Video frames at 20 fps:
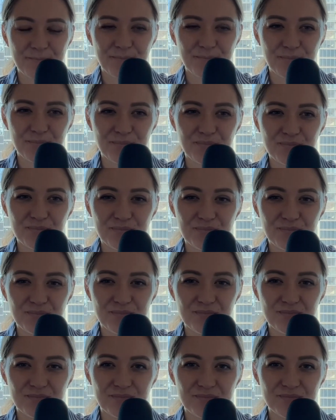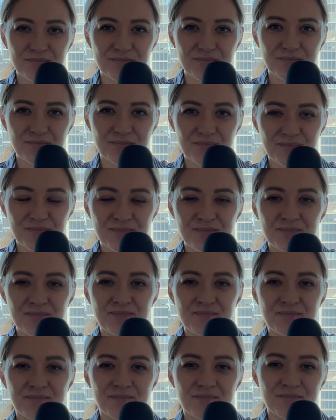
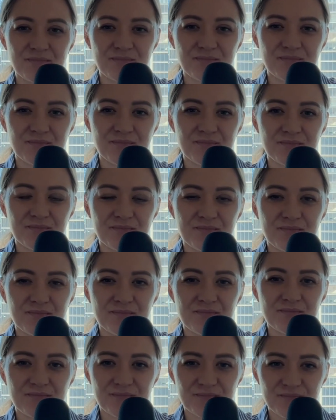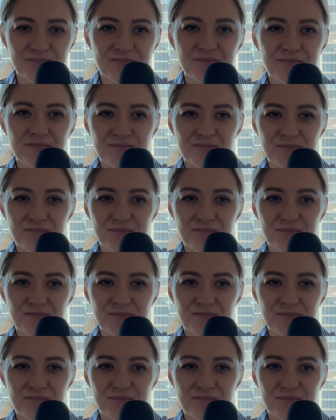No words are spoken by the person on screen.